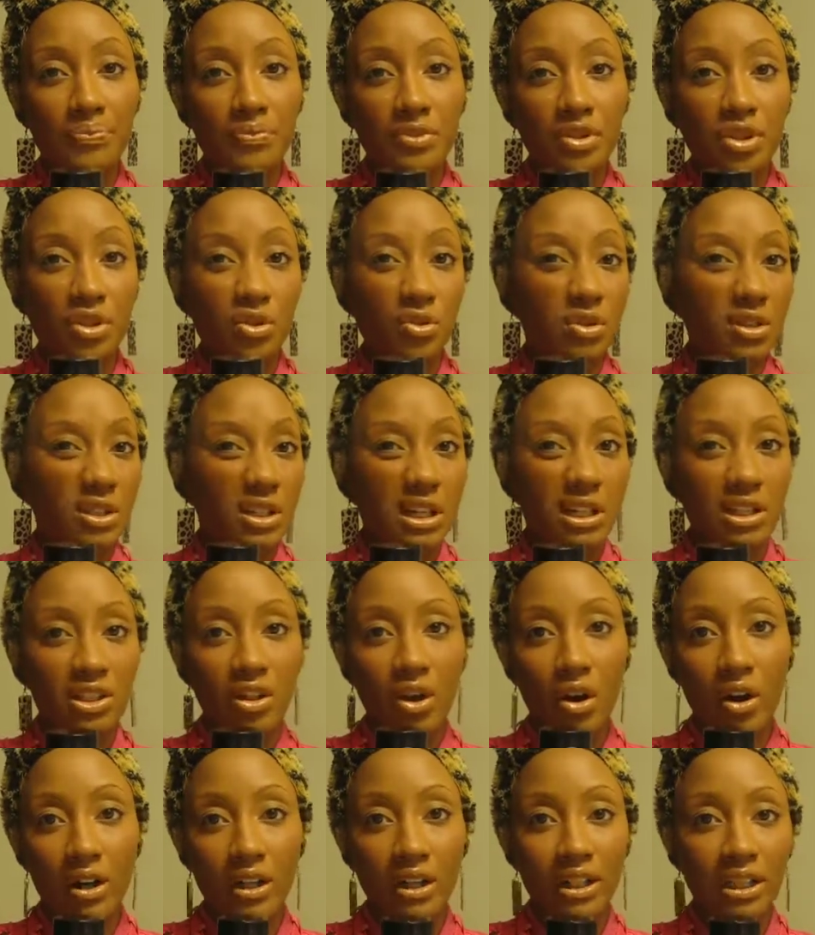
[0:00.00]
stores like
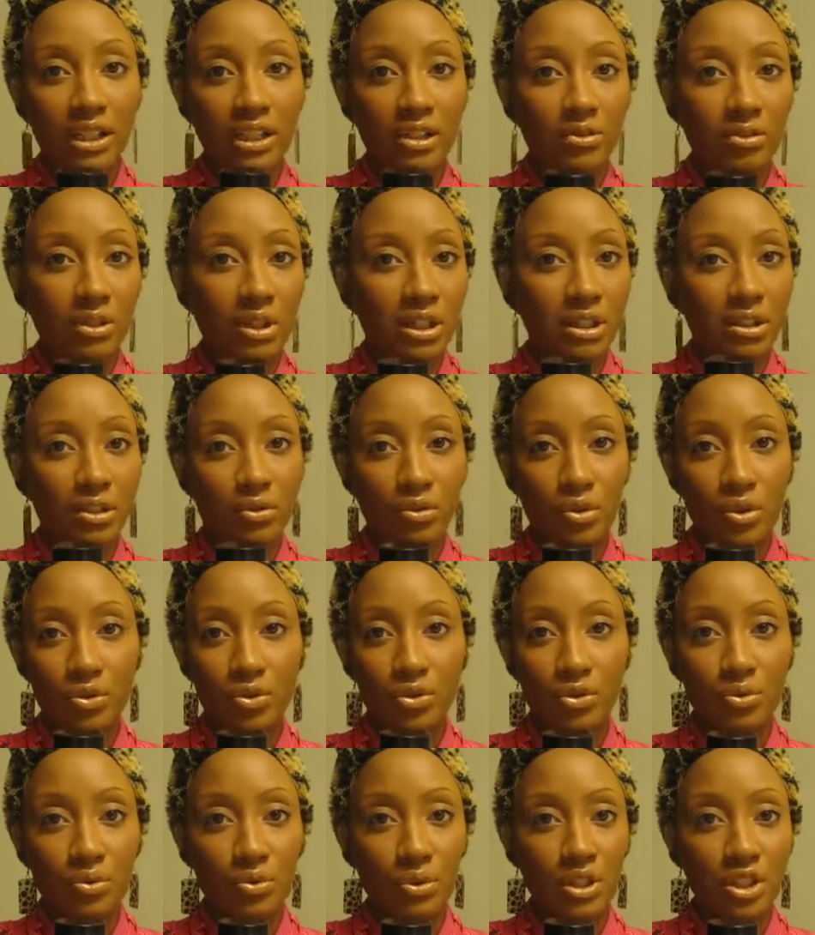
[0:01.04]
Target, regular
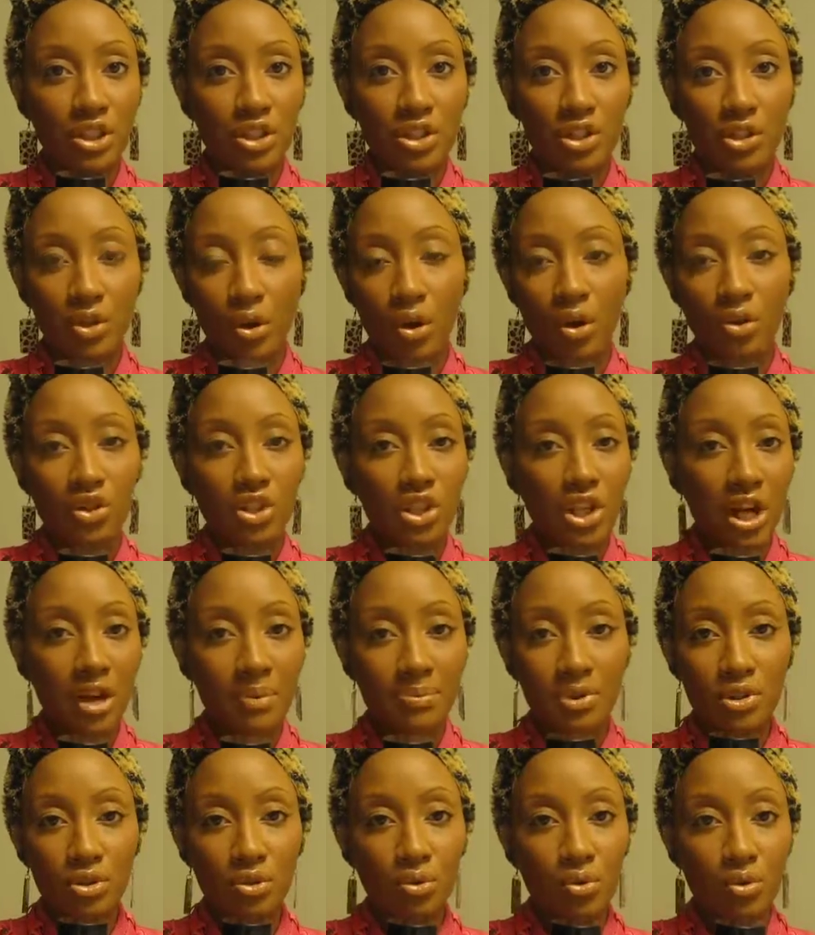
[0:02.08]
grocery, all
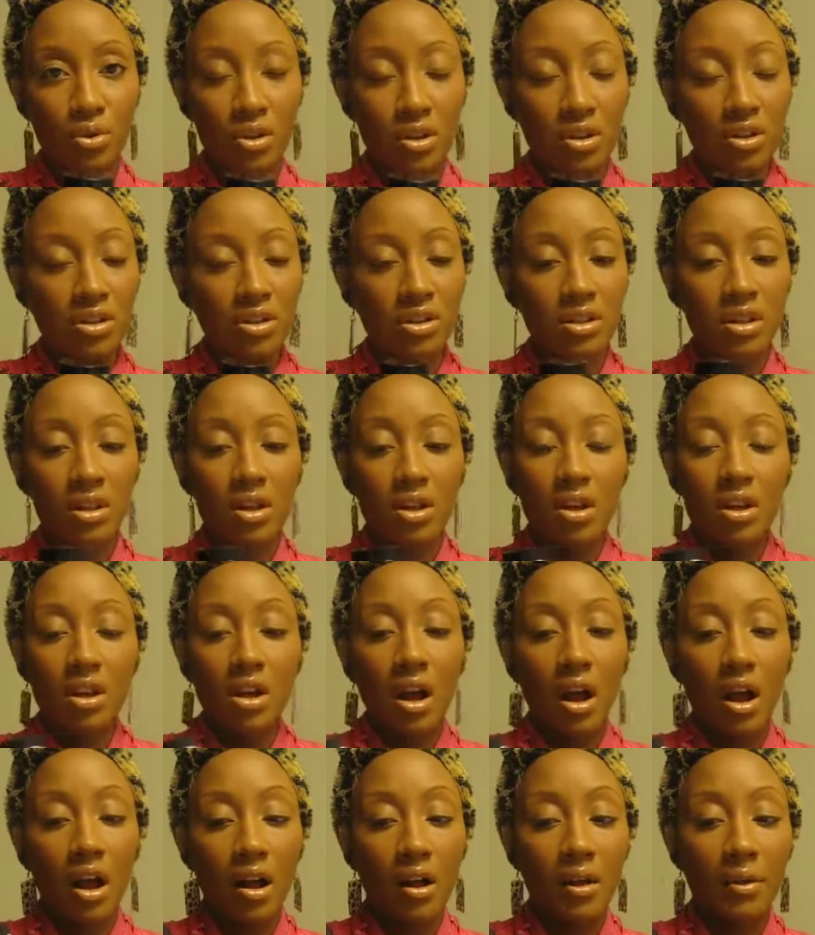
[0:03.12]
shop stores
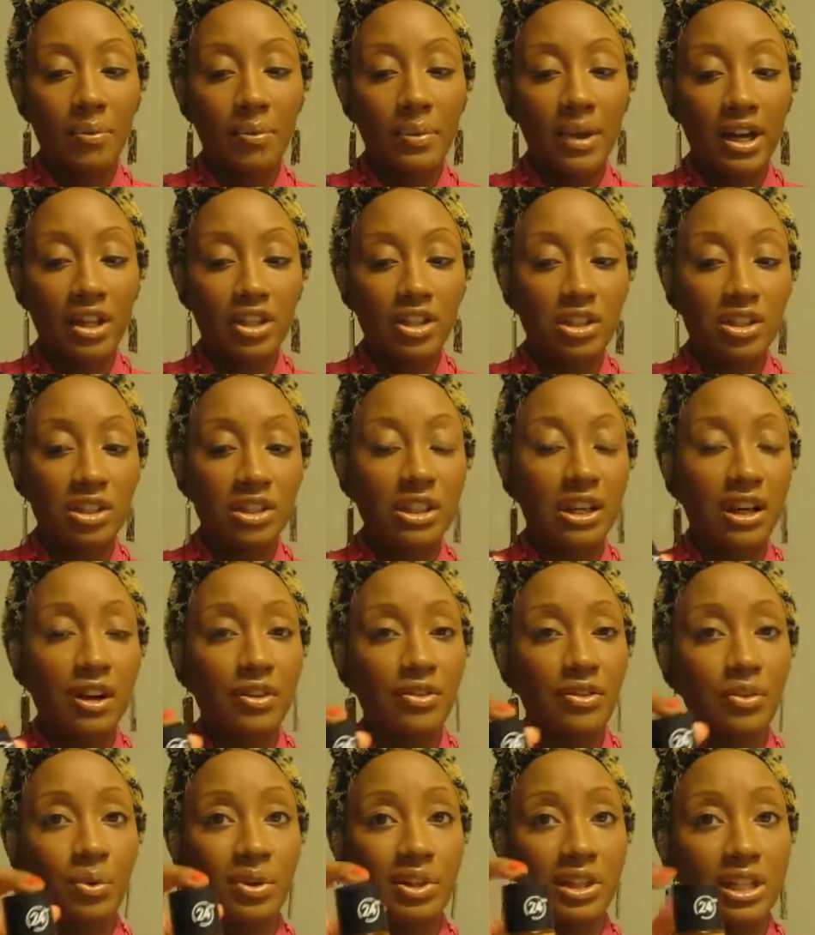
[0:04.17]
actually carry
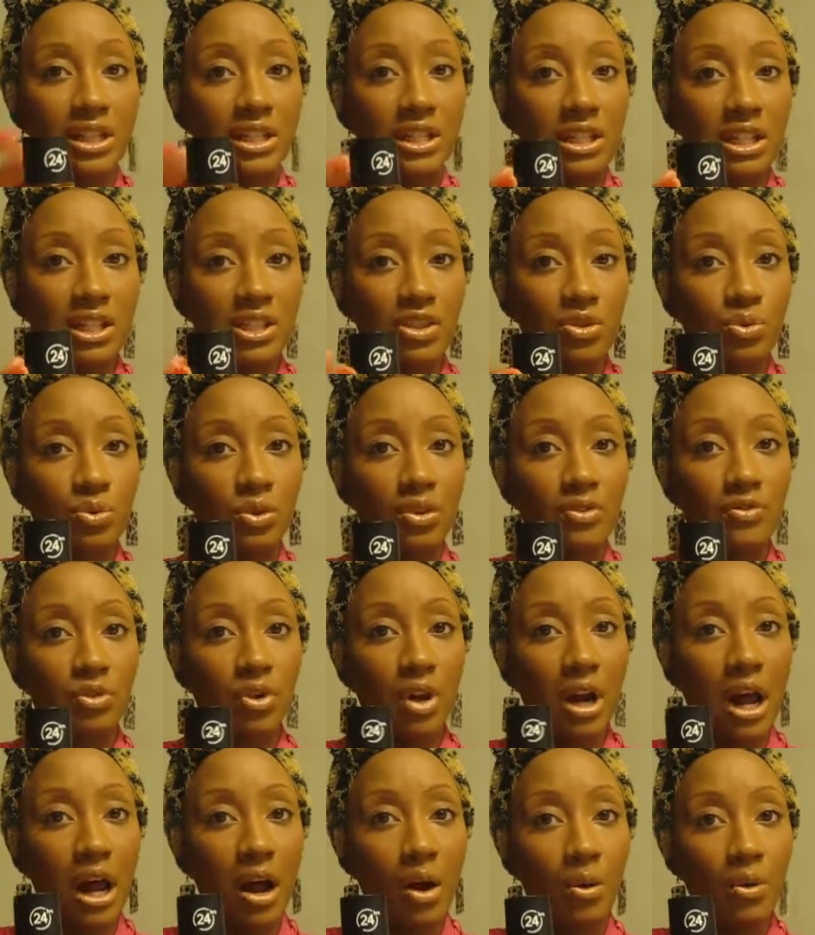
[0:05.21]
the one that says
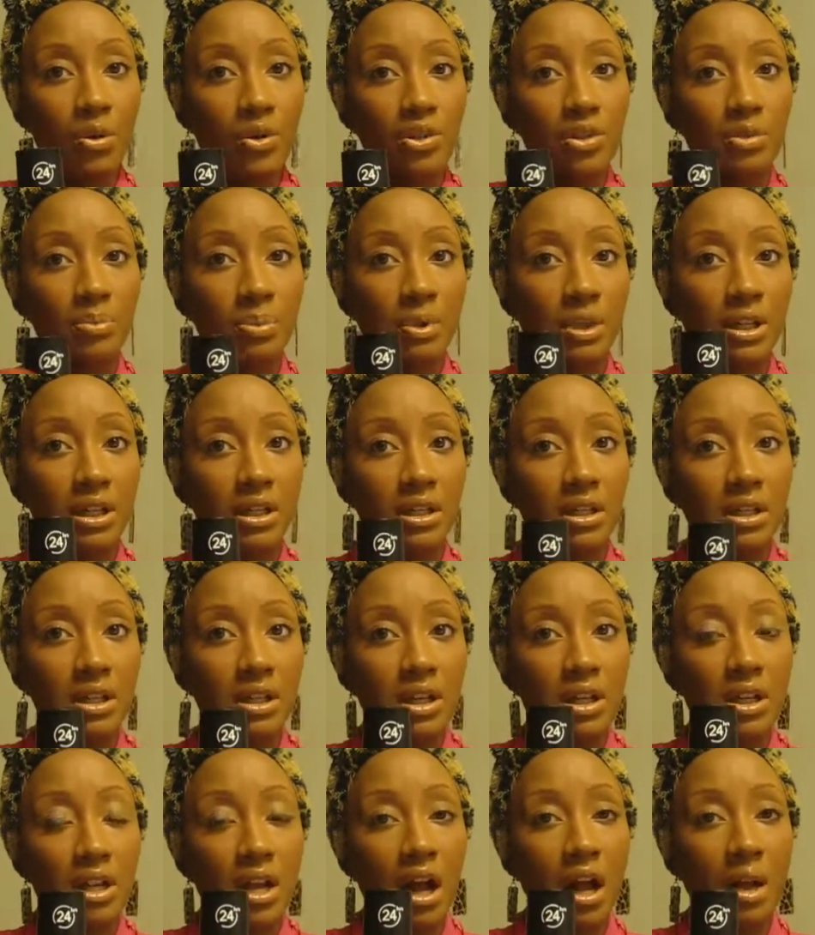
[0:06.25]
24 hours. But
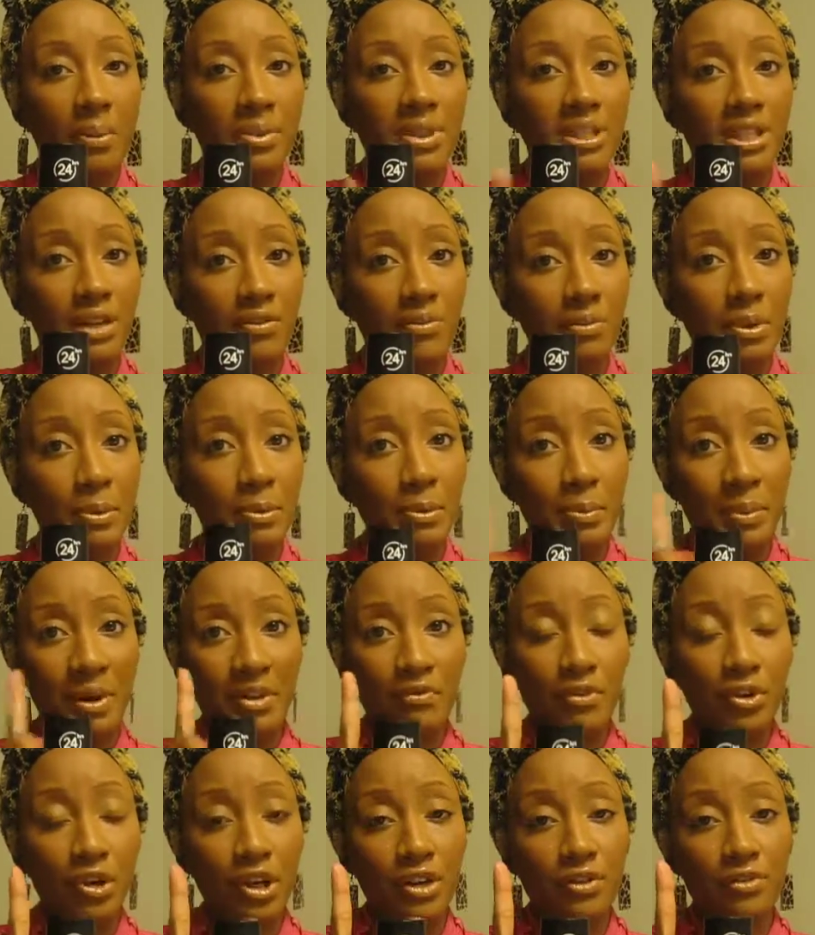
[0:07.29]
because I remember my
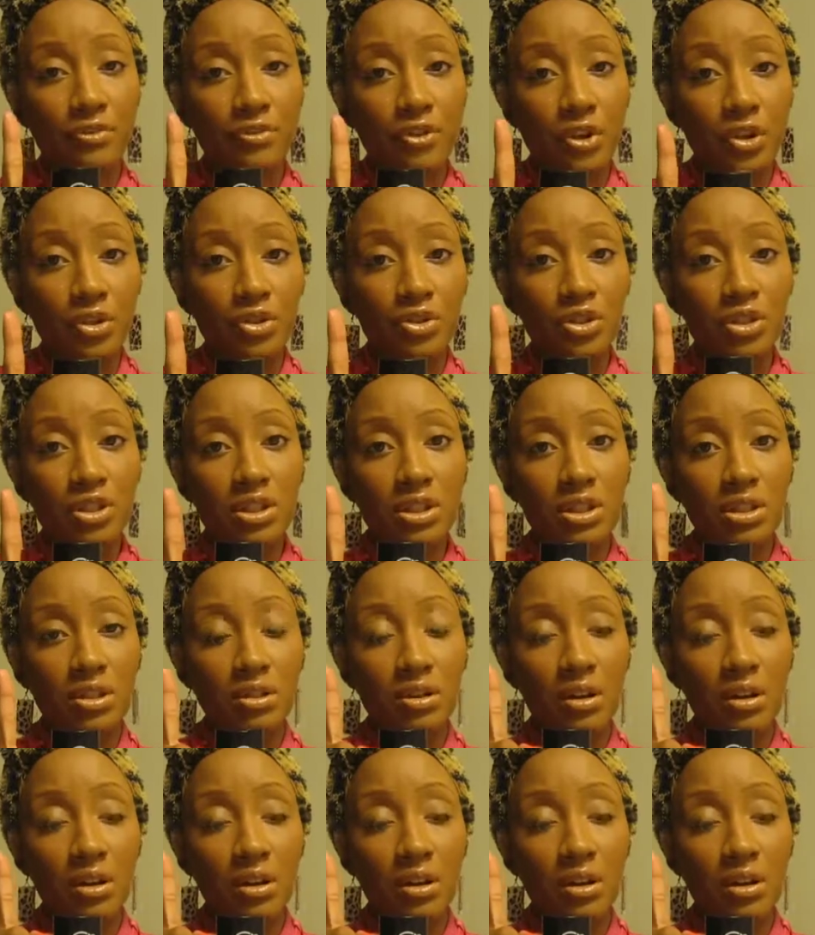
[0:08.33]
very first